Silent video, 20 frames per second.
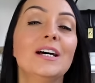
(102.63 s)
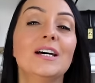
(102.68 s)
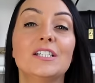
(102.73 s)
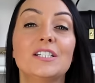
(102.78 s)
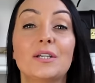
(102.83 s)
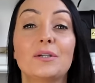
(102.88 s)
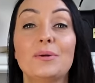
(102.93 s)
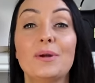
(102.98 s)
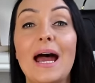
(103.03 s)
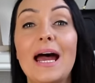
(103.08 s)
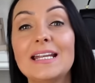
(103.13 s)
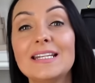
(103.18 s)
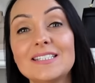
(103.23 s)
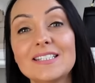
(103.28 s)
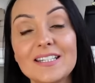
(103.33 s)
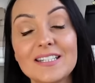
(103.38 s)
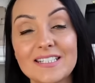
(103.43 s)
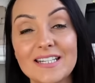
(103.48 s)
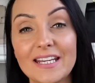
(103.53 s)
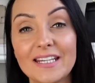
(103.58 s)
So you
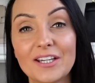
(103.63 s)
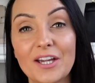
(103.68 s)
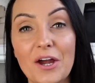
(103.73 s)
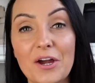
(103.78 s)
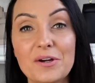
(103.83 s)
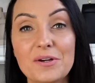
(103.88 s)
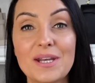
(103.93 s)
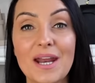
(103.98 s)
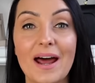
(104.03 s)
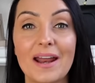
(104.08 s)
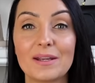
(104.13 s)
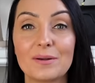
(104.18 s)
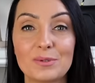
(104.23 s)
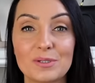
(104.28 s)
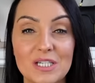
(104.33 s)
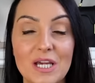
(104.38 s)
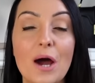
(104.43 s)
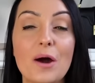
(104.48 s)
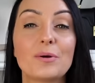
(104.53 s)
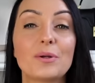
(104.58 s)
enter the date code and it will
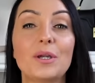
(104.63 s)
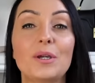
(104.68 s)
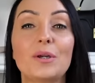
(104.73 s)
tell